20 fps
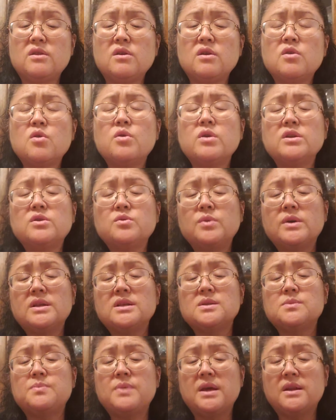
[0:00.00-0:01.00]
according to what
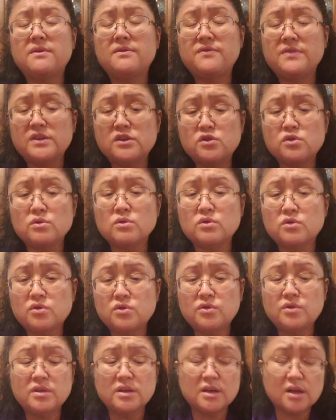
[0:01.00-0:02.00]
is beneficial
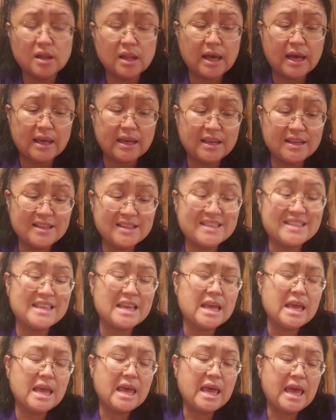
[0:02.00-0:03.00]
to the clients,
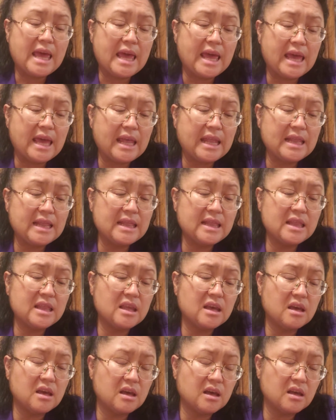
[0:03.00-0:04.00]
and
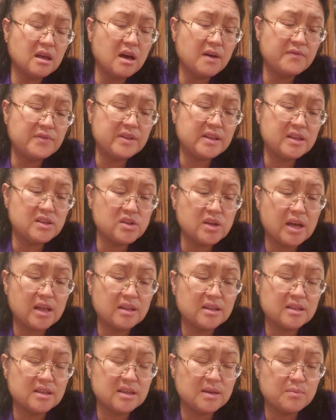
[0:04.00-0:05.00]
the
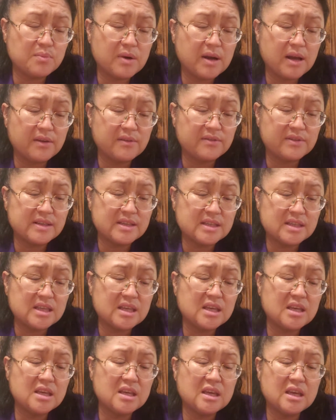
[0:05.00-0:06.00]
confidentiality and
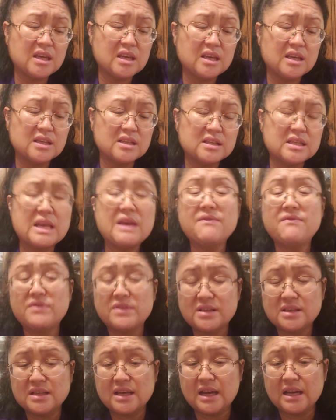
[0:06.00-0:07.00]
privacy is
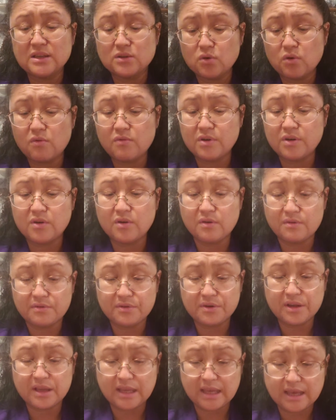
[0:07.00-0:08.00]
emphasized over and over
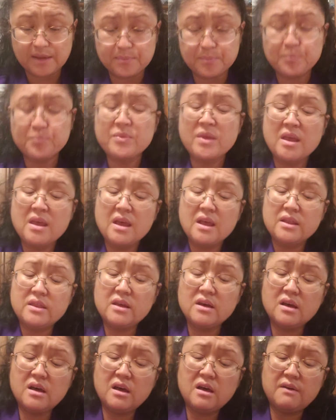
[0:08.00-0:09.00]
again.
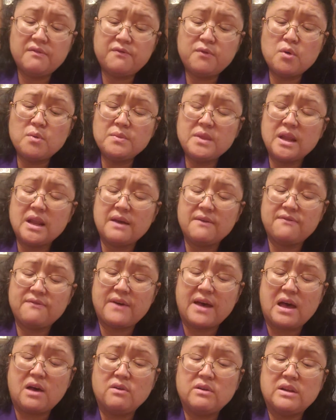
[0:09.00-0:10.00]
The form that I
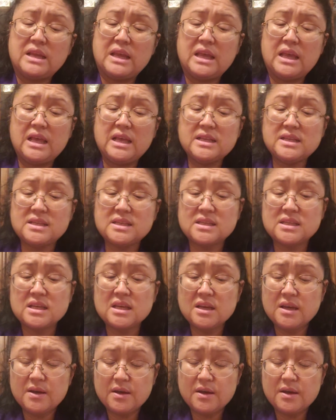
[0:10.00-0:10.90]
found is